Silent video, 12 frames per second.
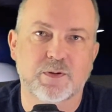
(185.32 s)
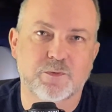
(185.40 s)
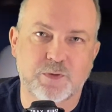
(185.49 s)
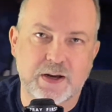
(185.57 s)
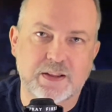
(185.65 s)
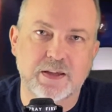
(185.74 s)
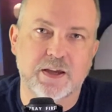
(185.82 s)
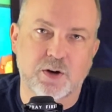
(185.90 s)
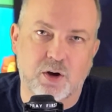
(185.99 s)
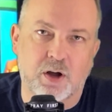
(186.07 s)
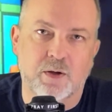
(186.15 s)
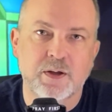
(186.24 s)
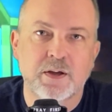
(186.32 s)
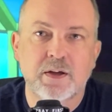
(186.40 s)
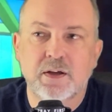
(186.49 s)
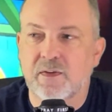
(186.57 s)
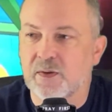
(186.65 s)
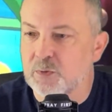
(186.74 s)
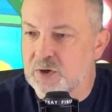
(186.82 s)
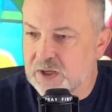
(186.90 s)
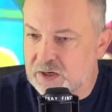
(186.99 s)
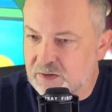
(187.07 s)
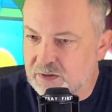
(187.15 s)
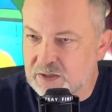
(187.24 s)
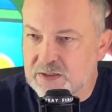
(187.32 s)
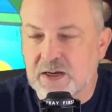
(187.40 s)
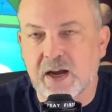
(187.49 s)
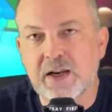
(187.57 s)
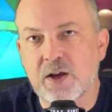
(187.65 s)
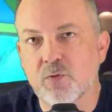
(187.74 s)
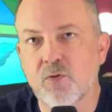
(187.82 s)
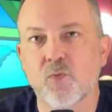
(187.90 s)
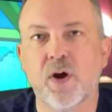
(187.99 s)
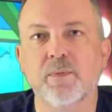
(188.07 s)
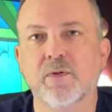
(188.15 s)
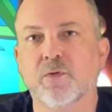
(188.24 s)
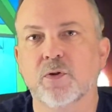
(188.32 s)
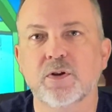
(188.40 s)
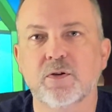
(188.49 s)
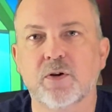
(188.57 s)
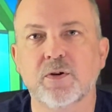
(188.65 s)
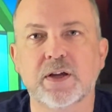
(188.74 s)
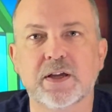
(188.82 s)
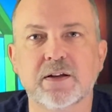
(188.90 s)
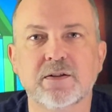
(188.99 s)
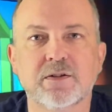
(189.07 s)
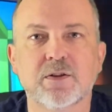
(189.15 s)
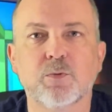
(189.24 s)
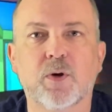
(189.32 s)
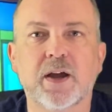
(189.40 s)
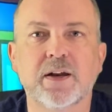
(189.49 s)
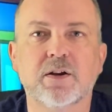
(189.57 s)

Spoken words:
frankly, at all. And then when you get into the tiny room right before you go to get into the ride